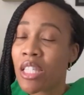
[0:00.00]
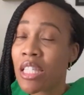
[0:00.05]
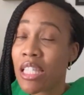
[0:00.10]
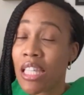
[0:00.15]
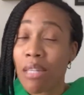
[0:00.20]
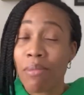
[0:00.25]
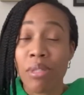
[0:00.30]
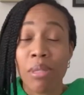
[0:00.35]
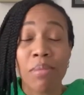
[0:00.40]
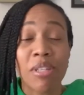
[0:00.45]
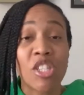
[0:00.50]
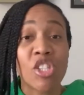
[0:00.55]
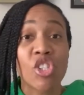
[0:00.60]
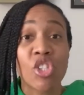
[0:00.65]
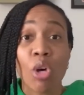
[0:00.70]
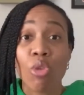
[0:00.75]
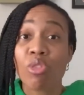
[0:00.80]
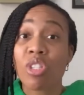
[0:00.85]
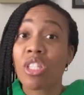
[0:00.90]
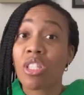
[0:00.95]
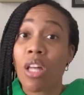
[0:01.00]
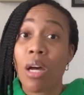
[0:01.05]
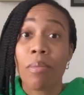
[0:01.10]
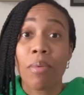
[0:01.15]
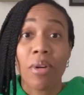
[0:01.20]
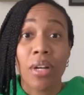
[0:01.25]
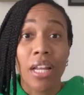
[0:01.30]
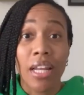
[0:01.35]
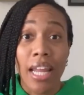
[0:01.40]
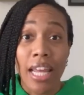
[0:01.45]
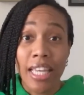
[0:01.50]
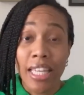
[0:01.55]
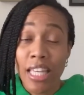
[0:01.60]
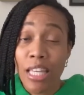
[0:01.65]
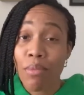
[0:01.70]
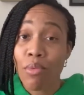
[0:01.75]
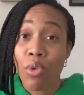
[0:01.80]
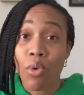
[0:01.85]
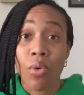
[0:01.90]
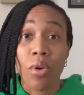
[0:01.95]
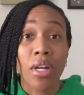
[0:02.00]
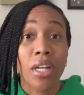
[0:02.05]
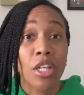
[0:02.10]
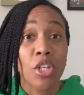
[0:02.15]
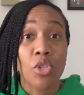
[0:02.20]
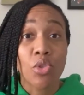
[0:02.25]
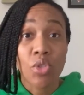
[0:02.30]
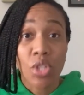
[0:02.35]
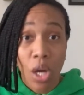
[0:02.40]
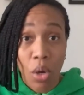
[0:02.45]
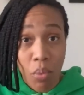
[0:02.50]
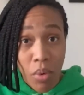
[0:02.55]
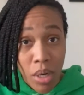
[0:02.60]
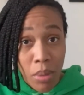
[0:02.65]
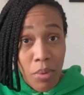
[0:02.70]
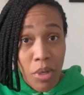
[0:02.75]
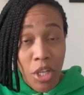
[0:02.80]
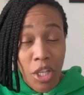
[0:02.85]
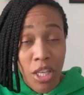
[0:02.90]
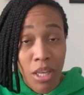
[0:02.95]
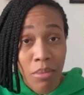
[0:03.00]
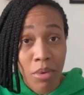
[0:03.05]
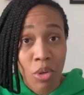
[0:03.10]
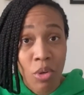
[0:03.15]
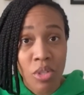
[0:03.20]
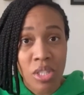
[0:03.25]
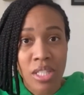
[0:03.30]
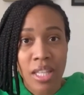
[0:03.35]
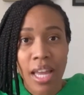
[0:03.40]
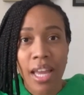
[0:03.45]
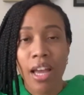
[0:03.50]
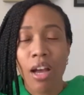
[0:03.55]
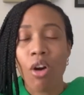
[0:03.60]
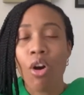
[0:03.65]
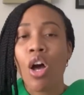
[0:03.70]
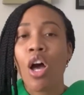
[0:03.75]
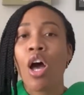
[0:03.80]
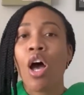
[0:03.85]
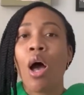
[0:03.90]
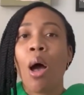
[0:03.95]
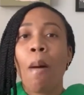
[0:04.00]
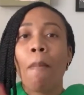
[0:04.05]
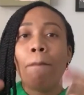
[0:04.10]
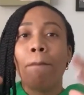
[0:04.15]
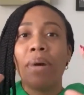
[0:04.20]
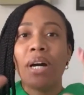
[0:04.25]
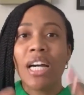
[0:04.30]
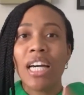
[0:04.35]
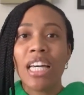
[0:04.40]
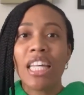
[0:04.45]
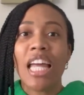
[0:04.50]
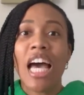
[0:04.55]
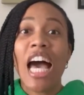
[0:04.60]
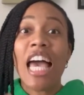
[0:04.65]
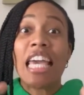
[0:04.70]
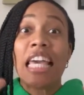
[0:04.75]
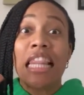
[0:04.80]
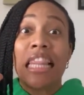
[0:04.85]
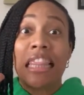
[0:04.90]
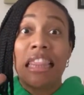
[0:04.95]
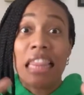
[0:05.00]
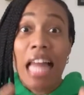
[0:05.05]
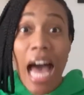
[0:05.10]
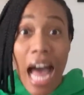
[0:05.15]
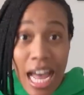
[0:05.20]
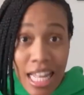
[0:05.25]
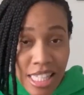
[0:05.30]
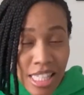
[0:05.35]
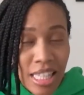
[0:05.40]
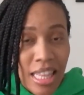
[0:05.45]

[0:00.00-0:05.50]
to be so stubborn and they keep growing and you don't want to put chemicals down, put a lot,